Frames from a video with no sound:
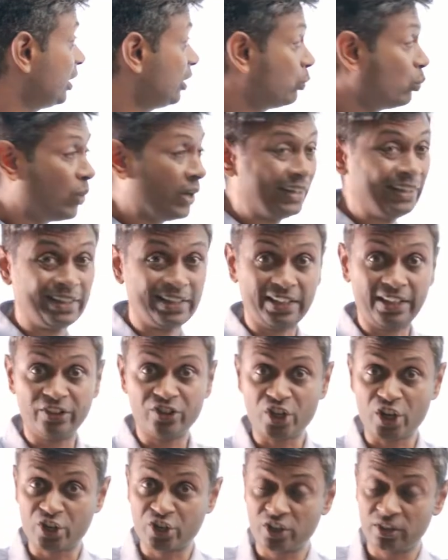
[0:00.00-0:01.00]
in one
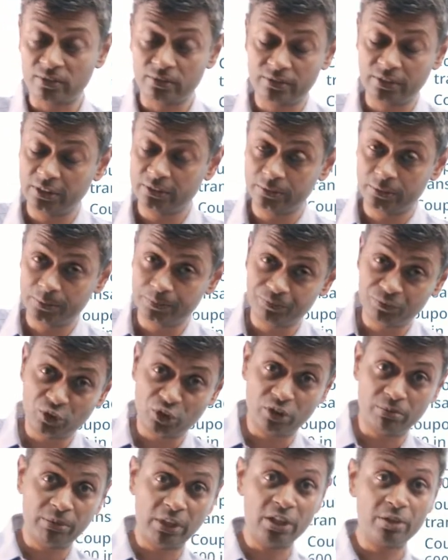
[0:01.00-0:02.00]
transaction. And so,
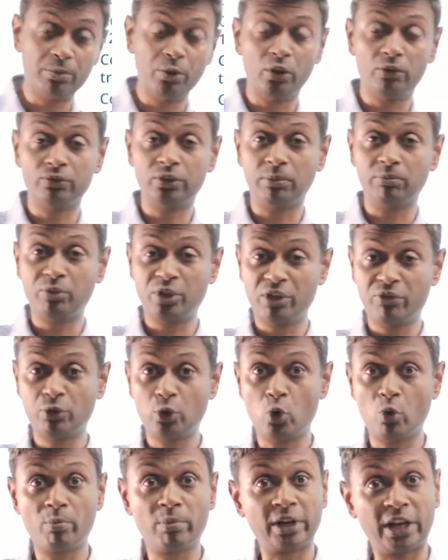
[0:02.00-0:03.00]
this reminds me of some gift
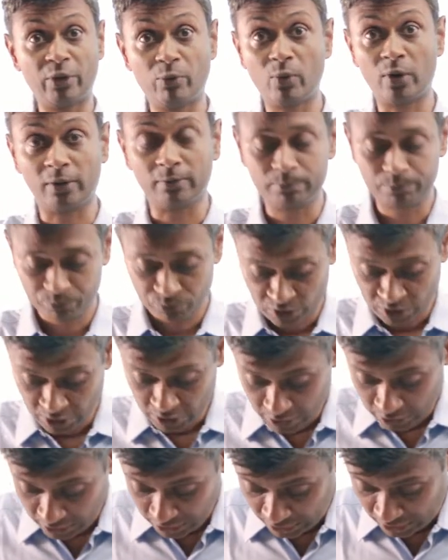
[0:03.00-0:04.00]
coupon I won.
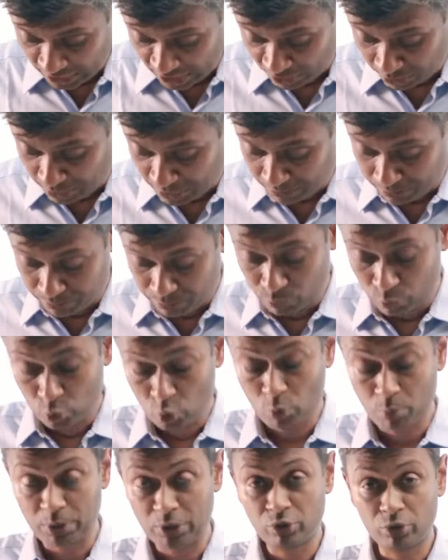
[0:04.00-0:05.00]
They gave me
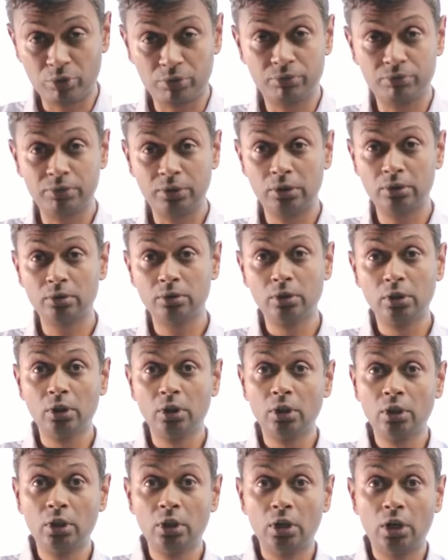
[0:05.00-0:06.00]
coupons of
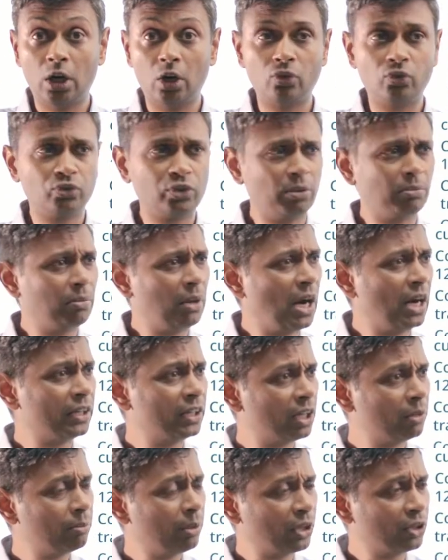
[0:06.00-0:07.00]
some
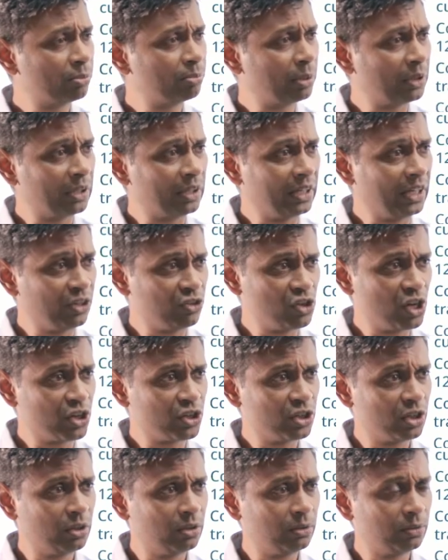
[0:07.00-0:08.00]
100 bucks per
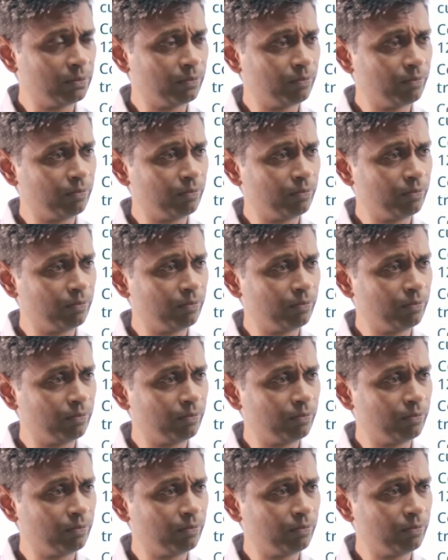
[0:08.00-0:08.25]
transaction